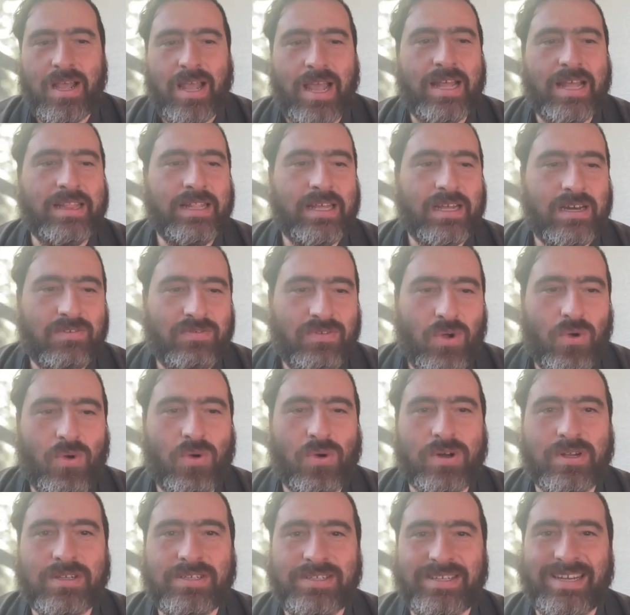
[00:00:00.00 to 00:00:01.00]
And then, of
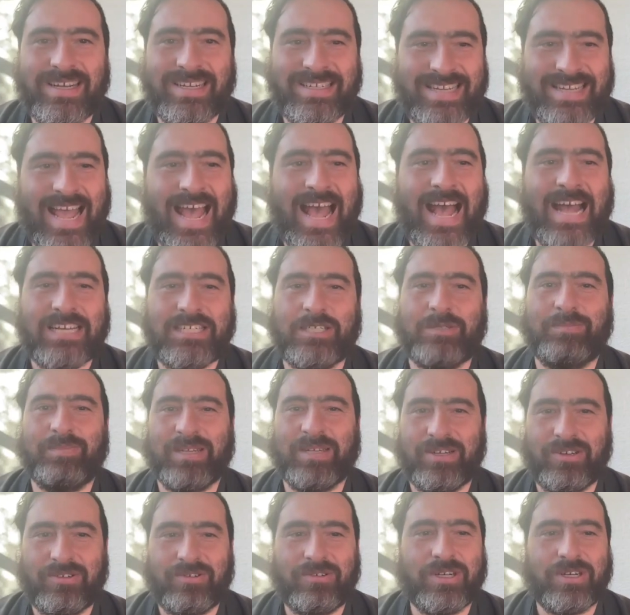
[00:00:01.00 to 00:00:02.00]
course,
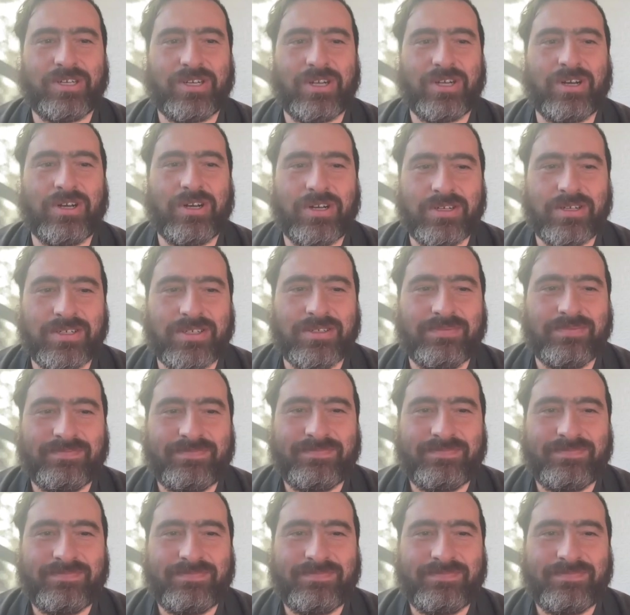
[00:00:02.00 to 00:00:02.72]
attachment returned.